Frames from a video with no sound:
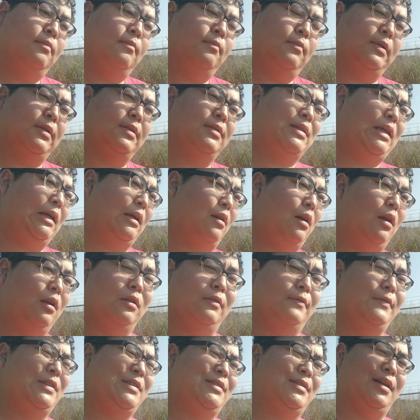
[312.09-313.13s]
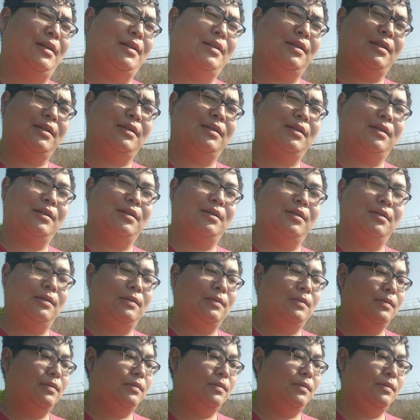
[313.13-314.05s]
because like all of a sudden, you know,